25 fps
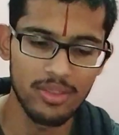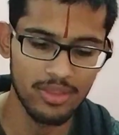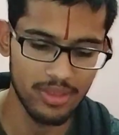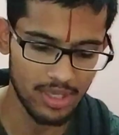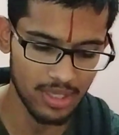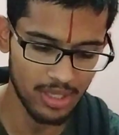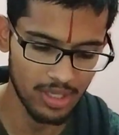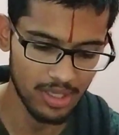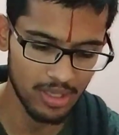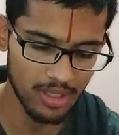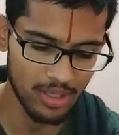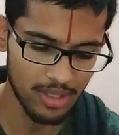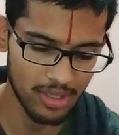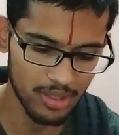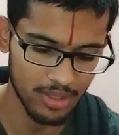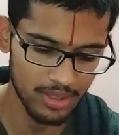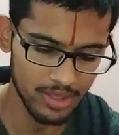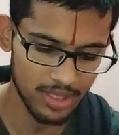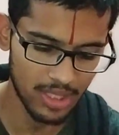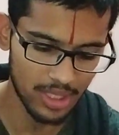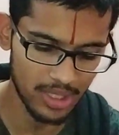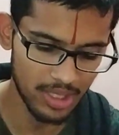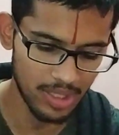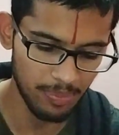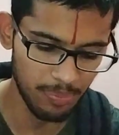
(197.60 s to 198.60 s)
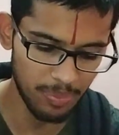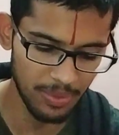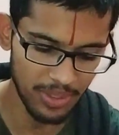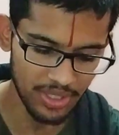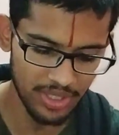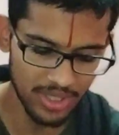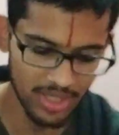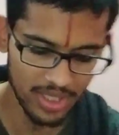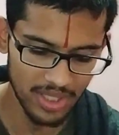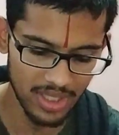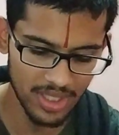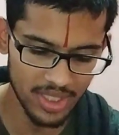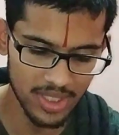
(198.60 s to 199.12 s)
that the
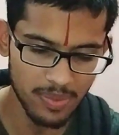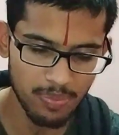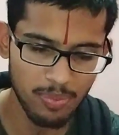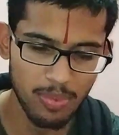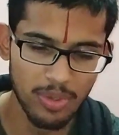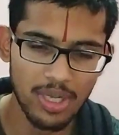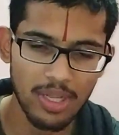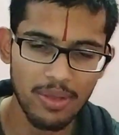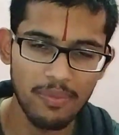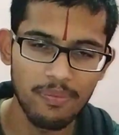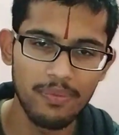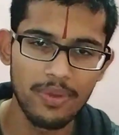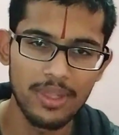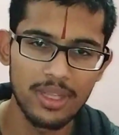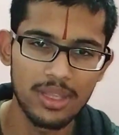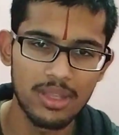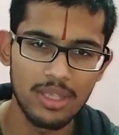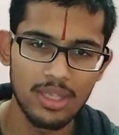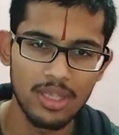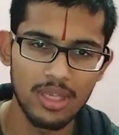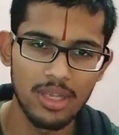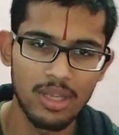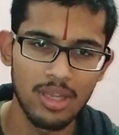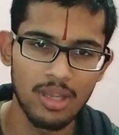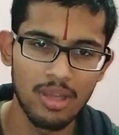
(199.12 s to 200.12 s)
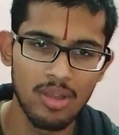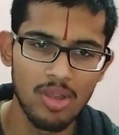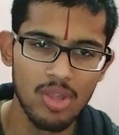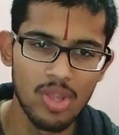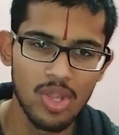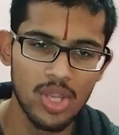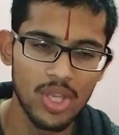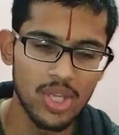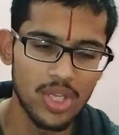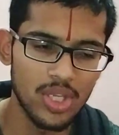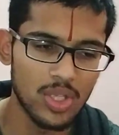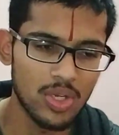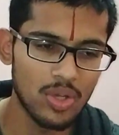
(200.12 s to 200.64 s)
patient is put up with
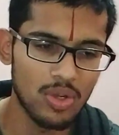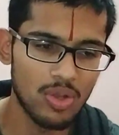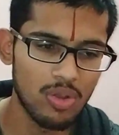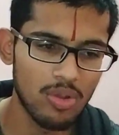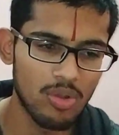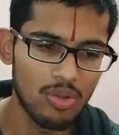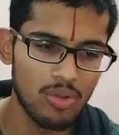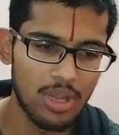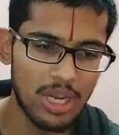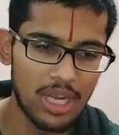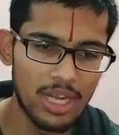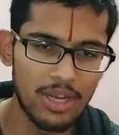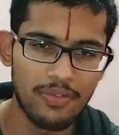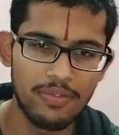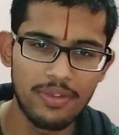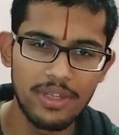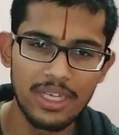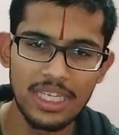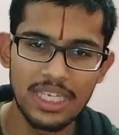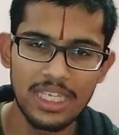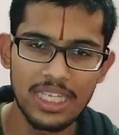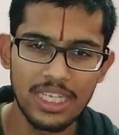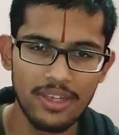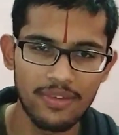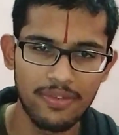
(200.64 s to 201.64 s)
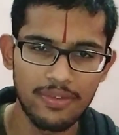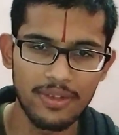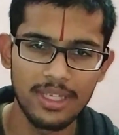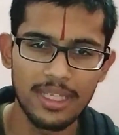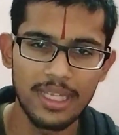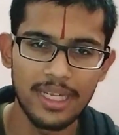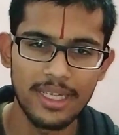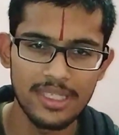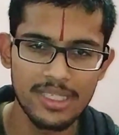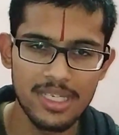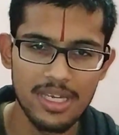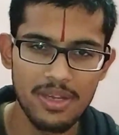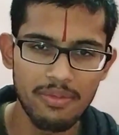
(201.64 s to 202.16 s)
LFT, KFT,
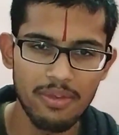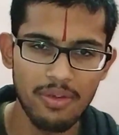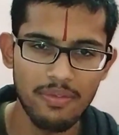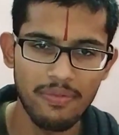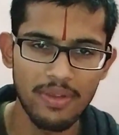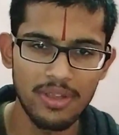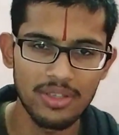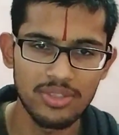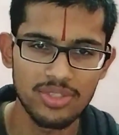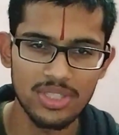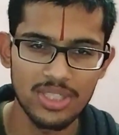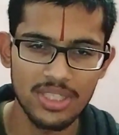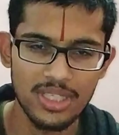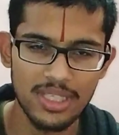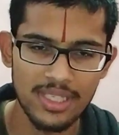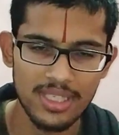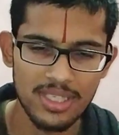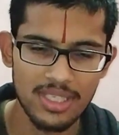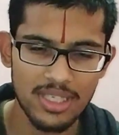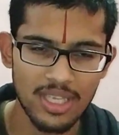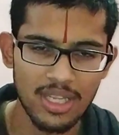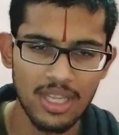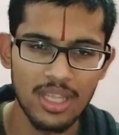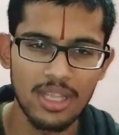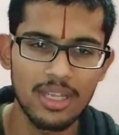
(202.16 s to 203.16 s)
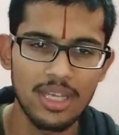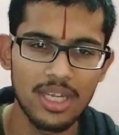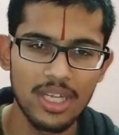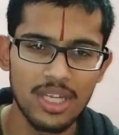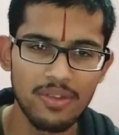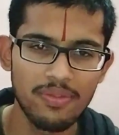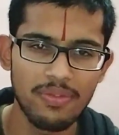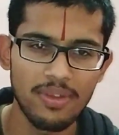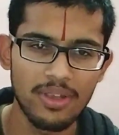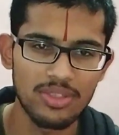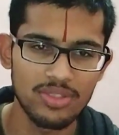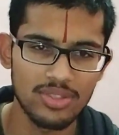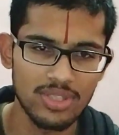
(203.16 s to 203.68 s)
that is liver function test, kidney
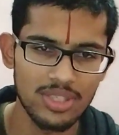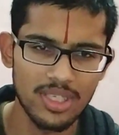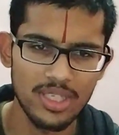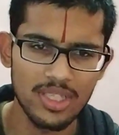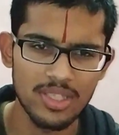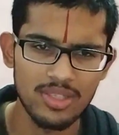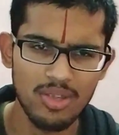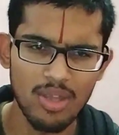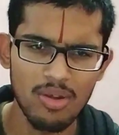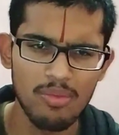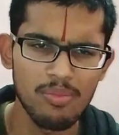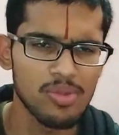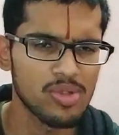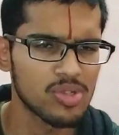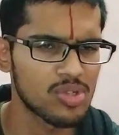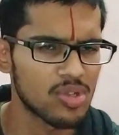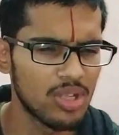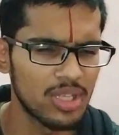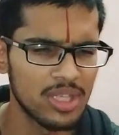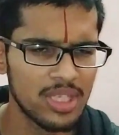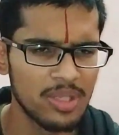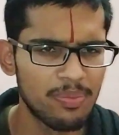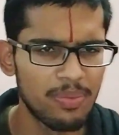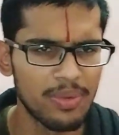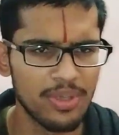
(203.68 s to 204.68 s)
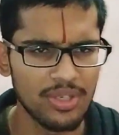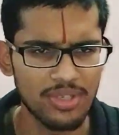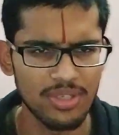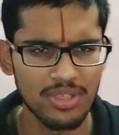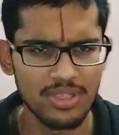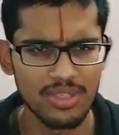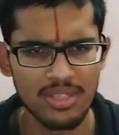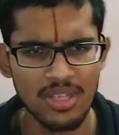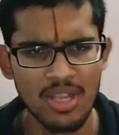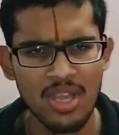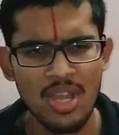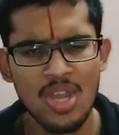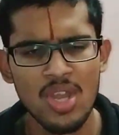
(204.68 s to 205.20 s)
function test, almost all the
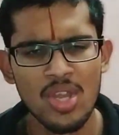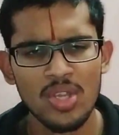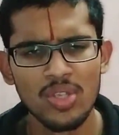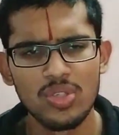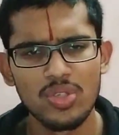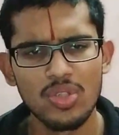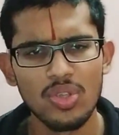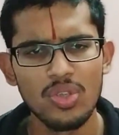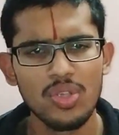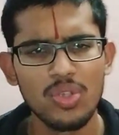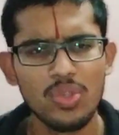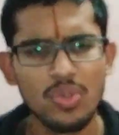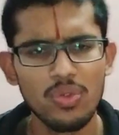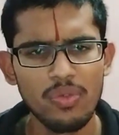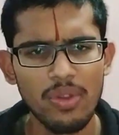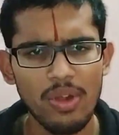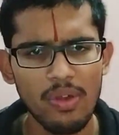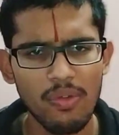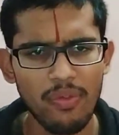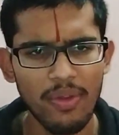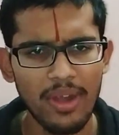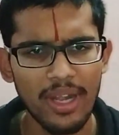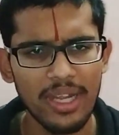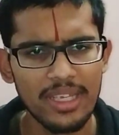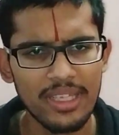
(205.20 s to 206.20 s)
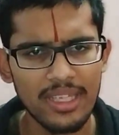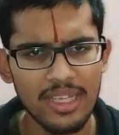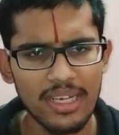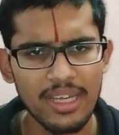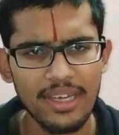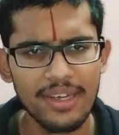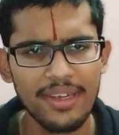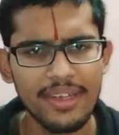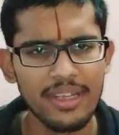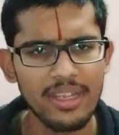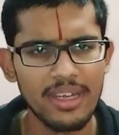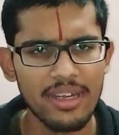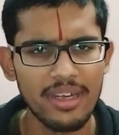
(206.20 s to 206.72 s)
patients. So you will find the
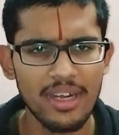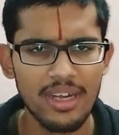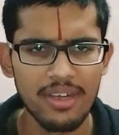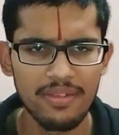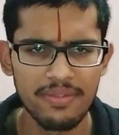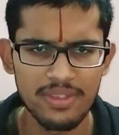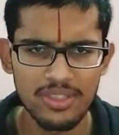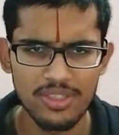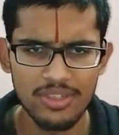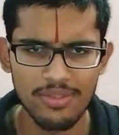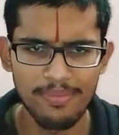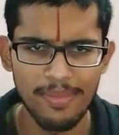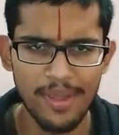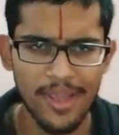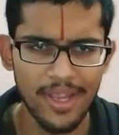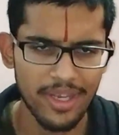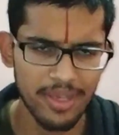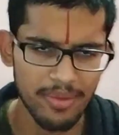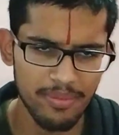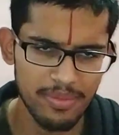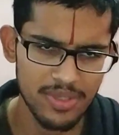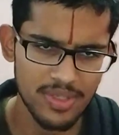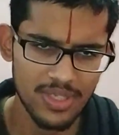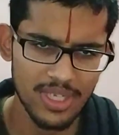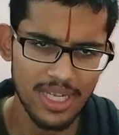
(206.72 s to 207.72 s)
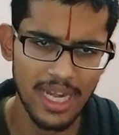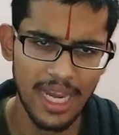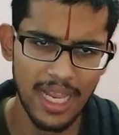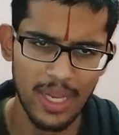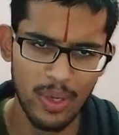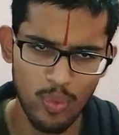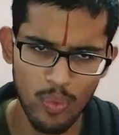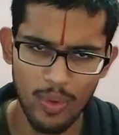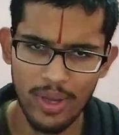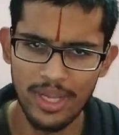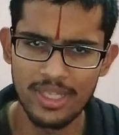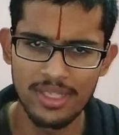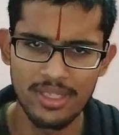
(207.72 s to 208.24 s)
clinical relevance of biochemistry
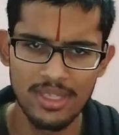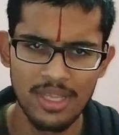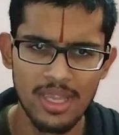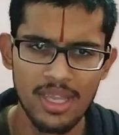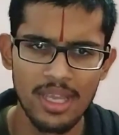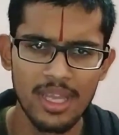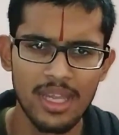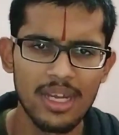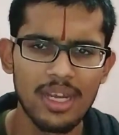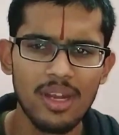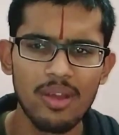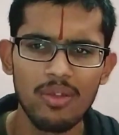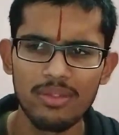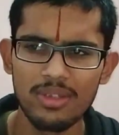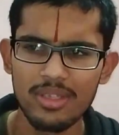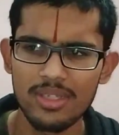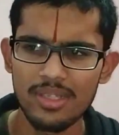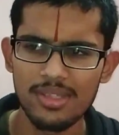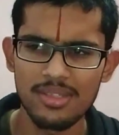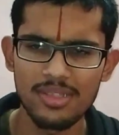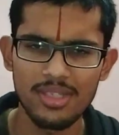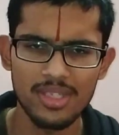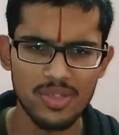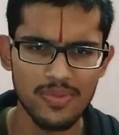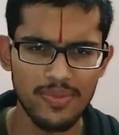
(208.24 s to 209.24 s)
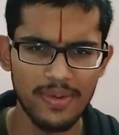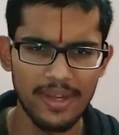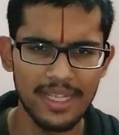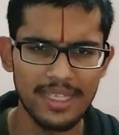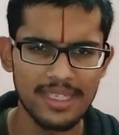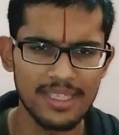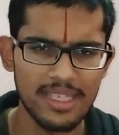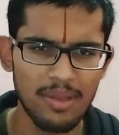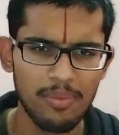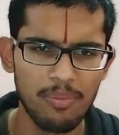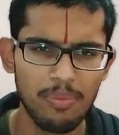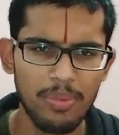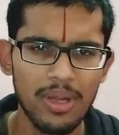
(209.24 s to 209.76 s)
likewise. Now this is just one
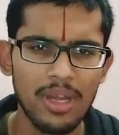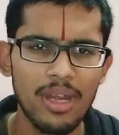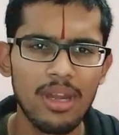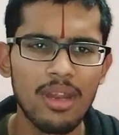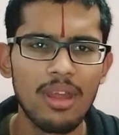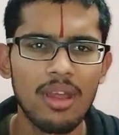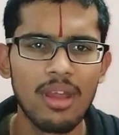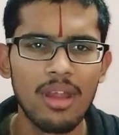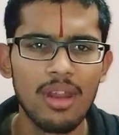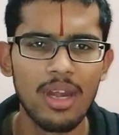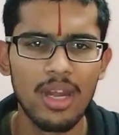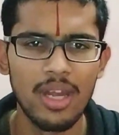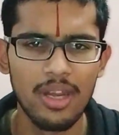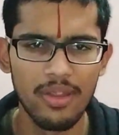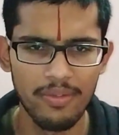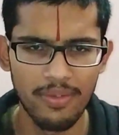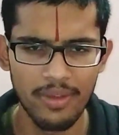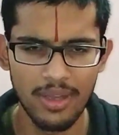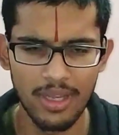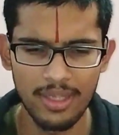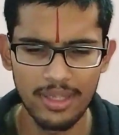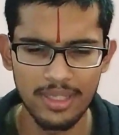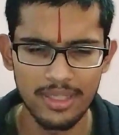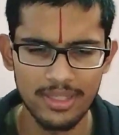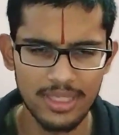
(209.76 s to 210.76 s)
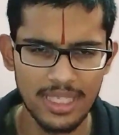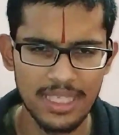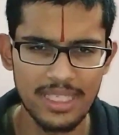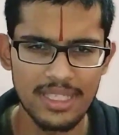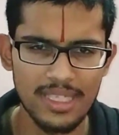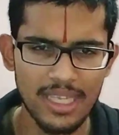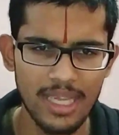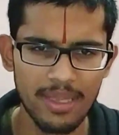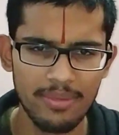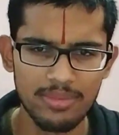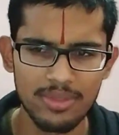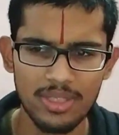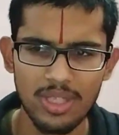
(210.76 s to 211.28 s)
example, this
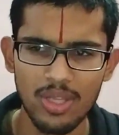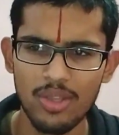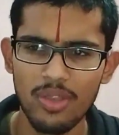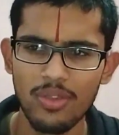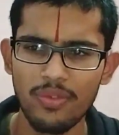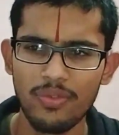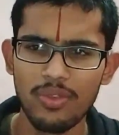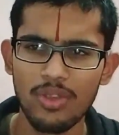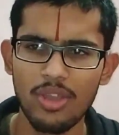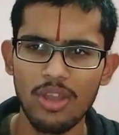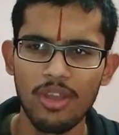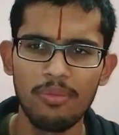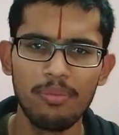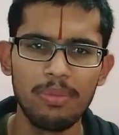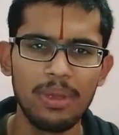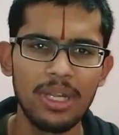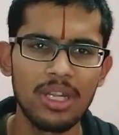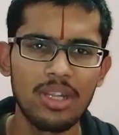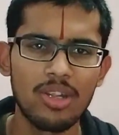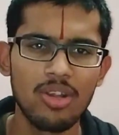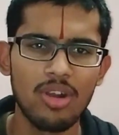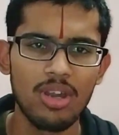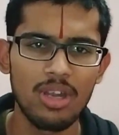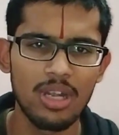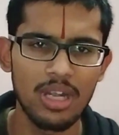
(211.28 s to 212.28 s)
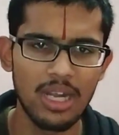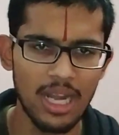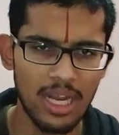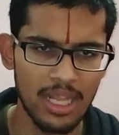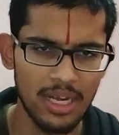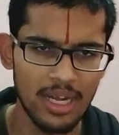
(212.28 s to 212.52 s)
enzymes. Now if you have been taught,